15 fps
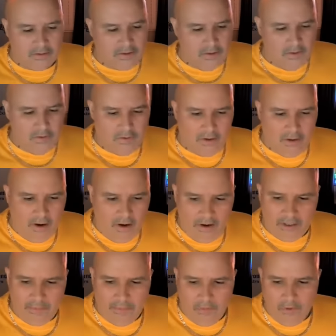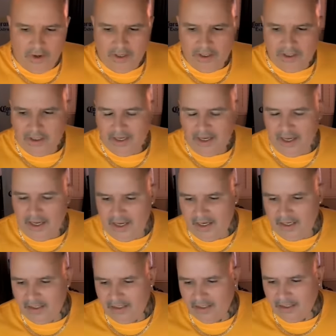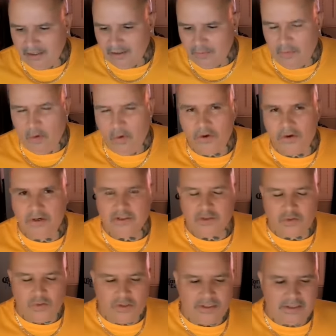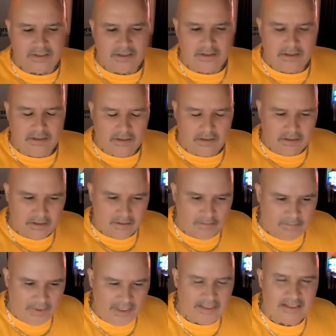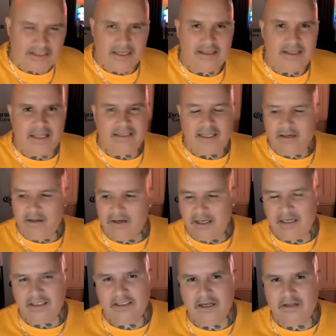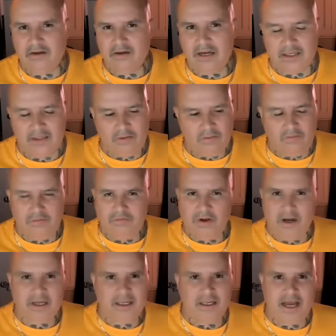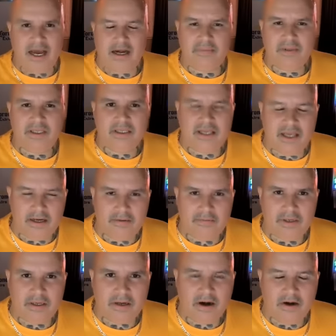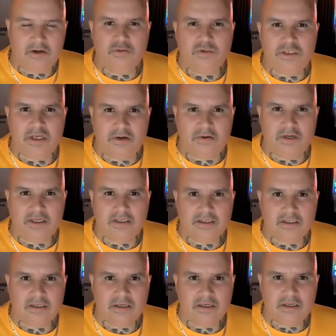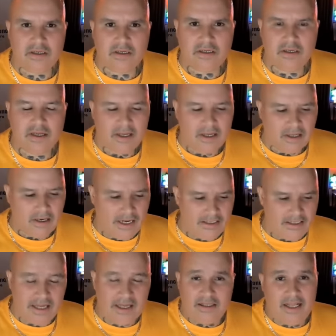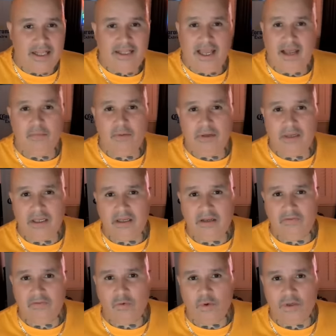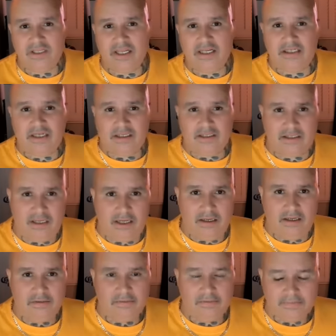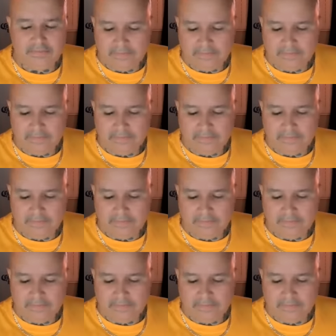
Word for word: So Artie Boy and the porter, as soon as Beast did that, they look at each other like, you fucking gotta be kidding me. Are you serious? Like they, they can't believe what they just seen.